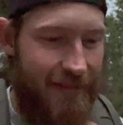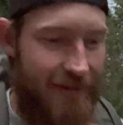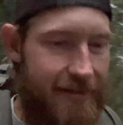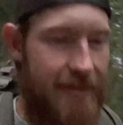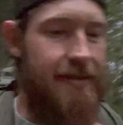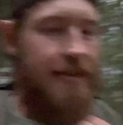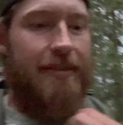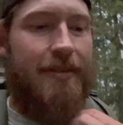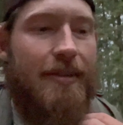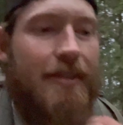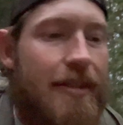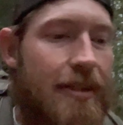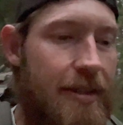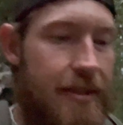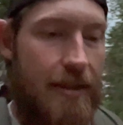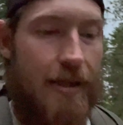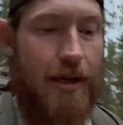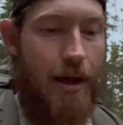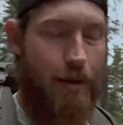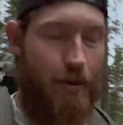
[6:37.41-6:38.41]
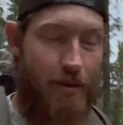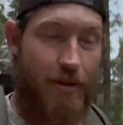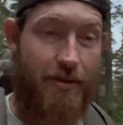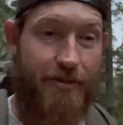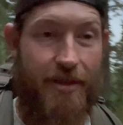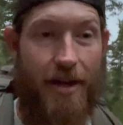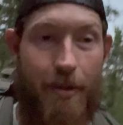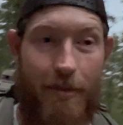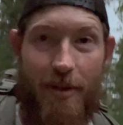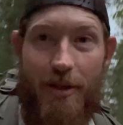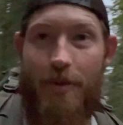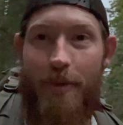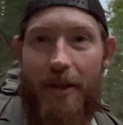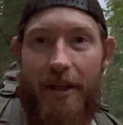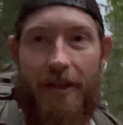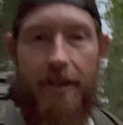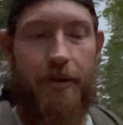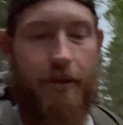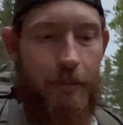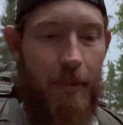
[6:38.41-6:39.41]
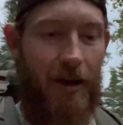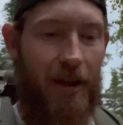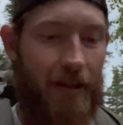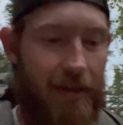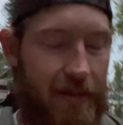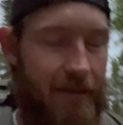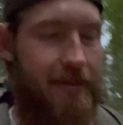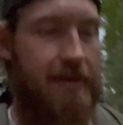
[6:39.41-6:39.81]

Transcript: I mean, there's not much we can do about it.